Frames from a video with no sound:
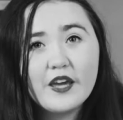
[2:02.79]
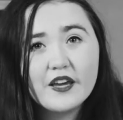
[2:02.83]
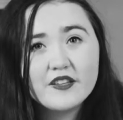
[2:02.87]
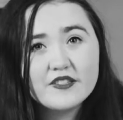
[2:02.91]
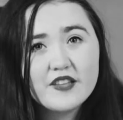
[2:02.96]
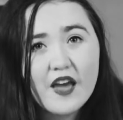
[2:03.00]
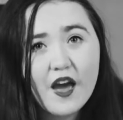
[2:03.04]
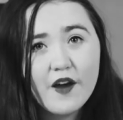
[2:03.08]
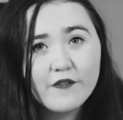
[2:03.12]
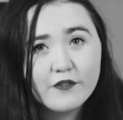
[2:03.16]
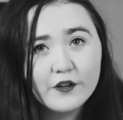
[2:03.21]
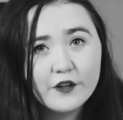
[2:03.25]
has
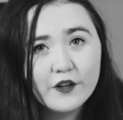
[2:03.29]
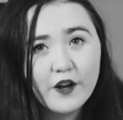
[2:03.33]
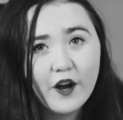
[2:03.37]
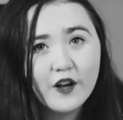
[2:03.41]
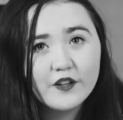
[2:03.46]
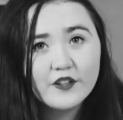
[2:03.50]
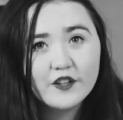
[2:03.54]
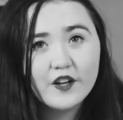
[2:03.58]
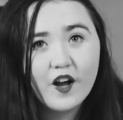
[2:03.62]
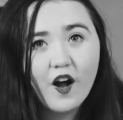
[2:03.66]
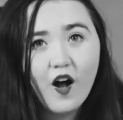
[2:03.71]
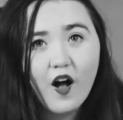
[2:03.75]
ever gone
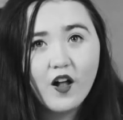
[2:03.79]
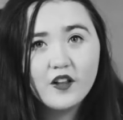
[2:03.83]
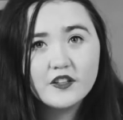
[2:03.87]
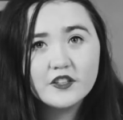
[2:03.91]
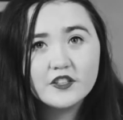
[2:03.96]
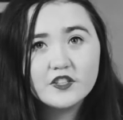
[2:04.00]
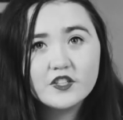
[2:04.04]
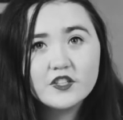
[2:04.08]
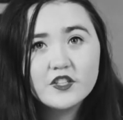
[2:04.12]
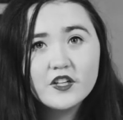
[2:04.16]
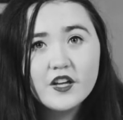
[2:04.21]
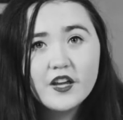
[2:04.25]
to
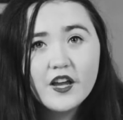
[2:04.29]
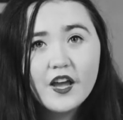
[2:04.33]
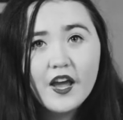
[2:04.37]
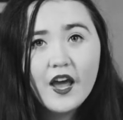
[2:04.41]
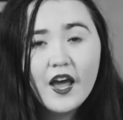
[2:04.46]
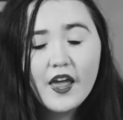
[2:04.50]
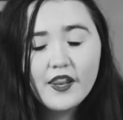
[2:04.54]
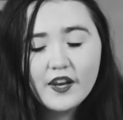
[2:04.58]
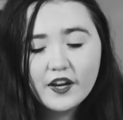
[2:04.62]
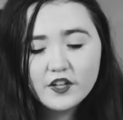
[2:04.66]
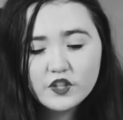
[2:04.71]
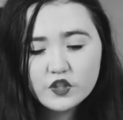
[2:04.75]
college.
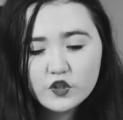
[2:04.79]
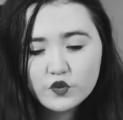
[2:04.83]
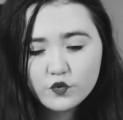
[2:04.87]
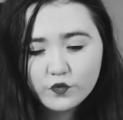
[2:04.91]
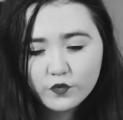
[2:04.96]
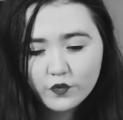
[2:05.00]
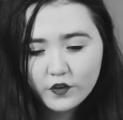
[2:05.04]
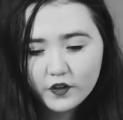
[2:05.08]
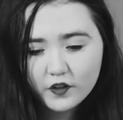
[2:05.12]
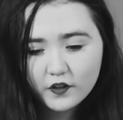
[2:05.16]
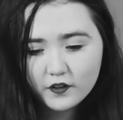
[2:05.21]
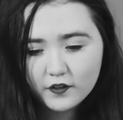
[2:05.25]
And I just
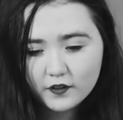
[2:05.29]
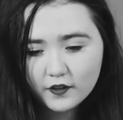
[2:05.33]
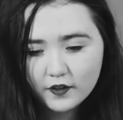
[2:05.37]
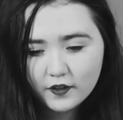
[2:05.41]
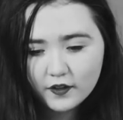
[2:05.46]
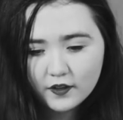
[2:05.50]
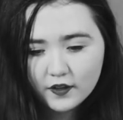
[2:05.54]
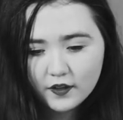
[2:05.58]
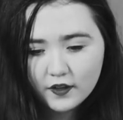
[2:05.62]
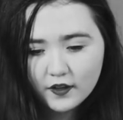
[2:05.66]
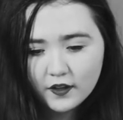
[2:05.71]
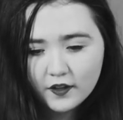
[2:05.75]
feel
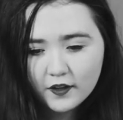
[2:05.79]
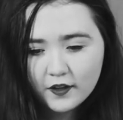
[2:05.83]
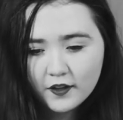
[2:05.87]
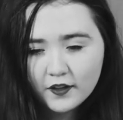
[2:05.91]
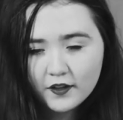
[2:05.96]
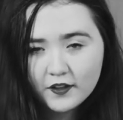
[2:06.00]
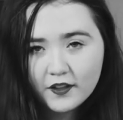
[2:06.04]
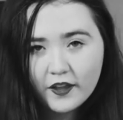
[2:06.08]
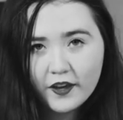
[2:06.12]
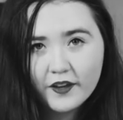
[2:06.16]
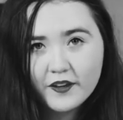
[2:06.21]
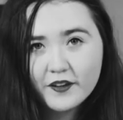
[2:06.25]

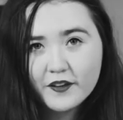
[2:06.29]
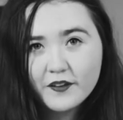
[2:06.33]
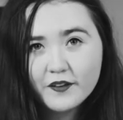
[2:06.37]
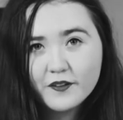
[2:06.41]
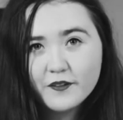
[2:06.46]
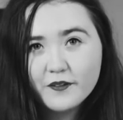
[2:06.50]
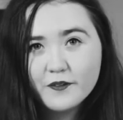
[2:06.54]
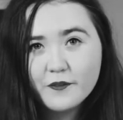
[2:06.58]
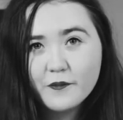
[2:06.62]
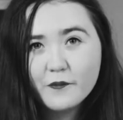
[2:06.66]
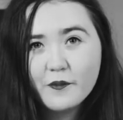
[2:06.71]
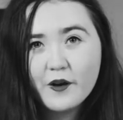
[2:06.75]
like
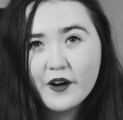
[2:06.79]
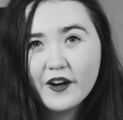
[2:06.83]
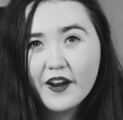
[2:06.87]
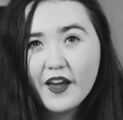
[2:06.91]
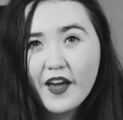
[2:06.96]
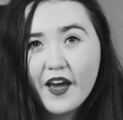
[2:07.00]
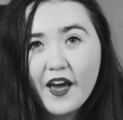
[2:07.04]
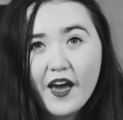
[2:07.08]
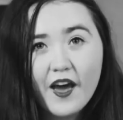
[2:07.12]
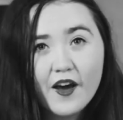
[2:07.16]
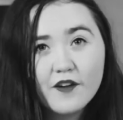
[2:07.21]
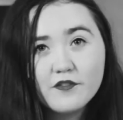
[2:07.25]

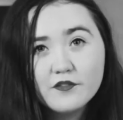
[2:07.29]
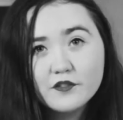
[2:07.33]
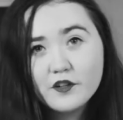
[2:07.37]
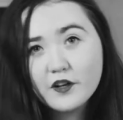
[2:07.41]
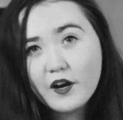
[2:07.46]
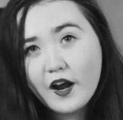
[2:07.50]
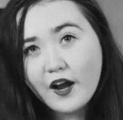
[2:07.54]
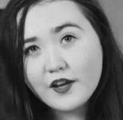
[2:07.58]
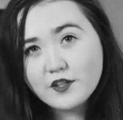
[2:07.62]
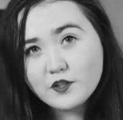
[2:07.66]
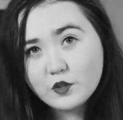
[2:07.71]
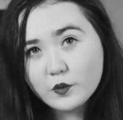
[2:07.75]
whatever
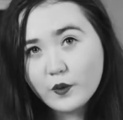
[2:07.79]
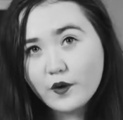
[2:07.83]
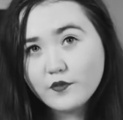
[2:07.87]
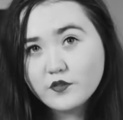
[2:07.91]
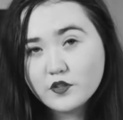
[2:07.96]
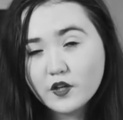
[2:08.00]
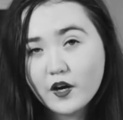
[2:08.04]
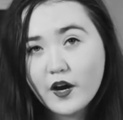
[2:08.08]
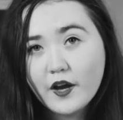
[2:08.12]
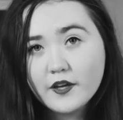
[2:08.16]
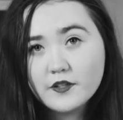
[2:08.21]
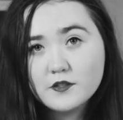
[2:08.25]
I do
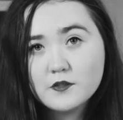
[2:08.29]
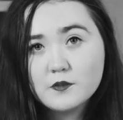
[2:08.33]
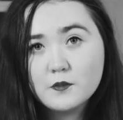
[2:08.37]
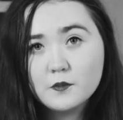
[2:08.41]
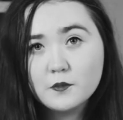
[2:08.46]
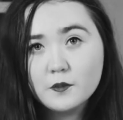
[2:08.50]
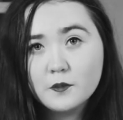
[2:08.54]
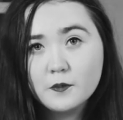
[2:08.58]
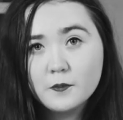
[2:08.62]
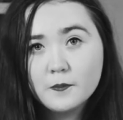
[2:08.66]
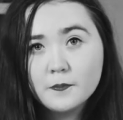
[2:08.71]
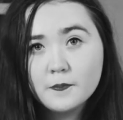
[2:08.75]
after high
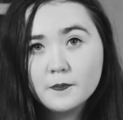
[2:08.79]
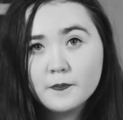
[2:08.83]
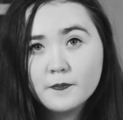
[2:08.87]
school,